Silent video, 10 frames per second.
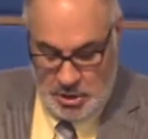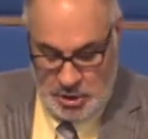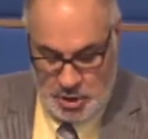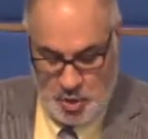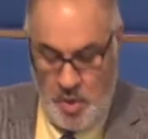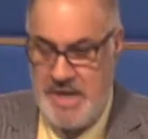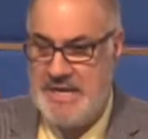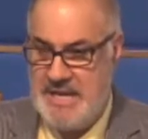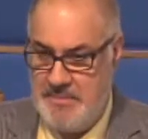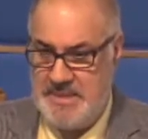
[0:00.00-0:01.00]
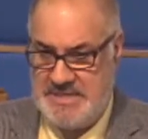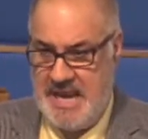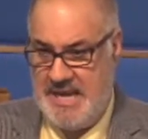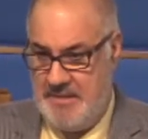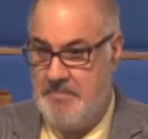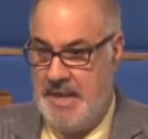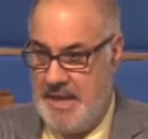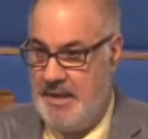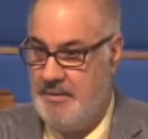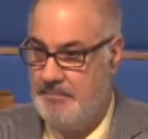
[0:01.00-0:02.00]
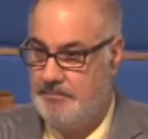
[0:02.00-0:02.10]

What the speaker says: join in imitating me.